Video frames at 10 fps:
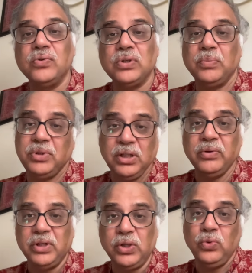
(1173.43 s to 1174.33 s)
to something. They
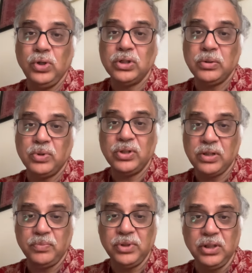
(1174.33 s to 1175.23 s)
were curious about
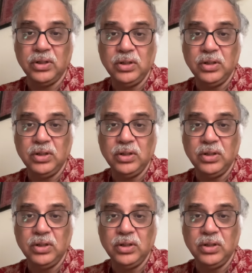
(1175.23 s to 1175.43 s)
something.